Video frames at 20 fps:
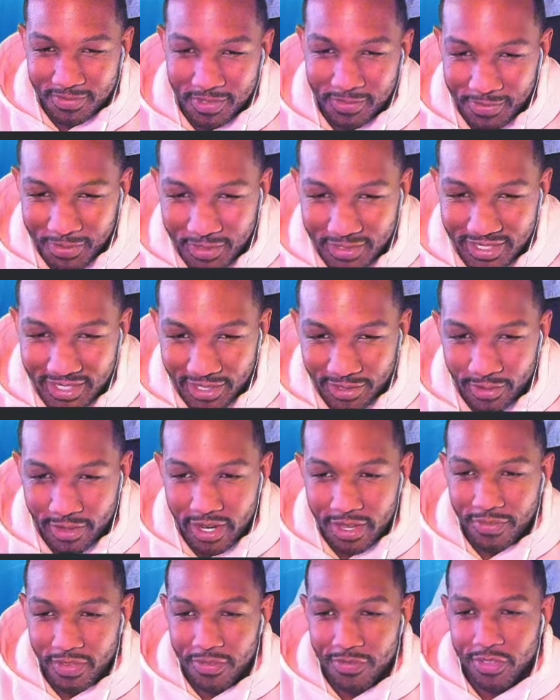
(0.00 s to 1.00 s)
the field to the
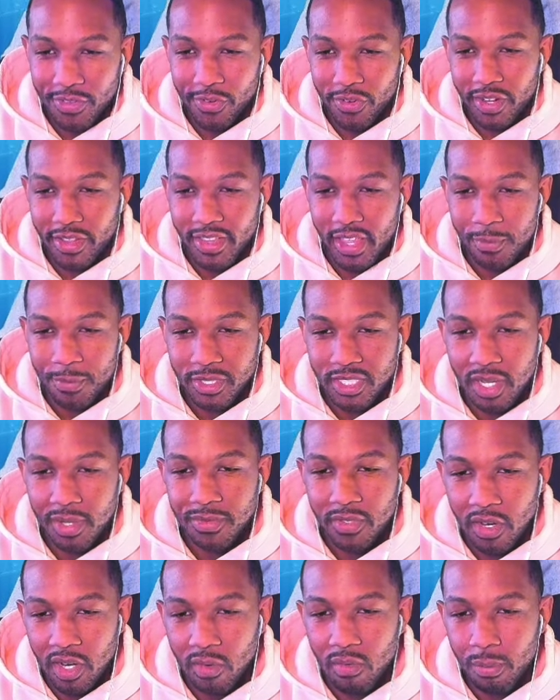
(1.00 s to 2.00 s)
grave, even during a damage step,
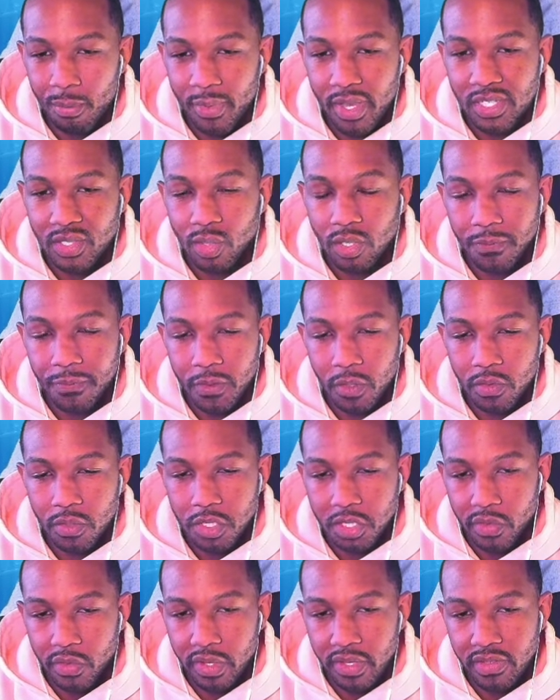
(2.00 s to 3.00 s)
target one monster on the field,
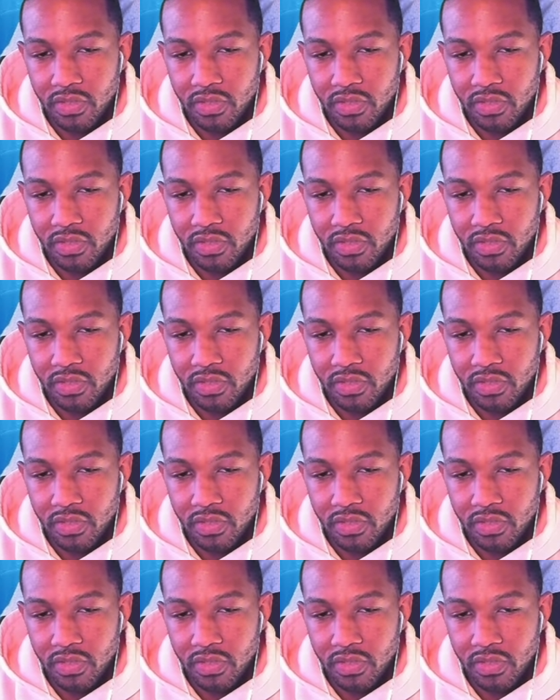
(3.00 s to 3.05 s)
destroy it.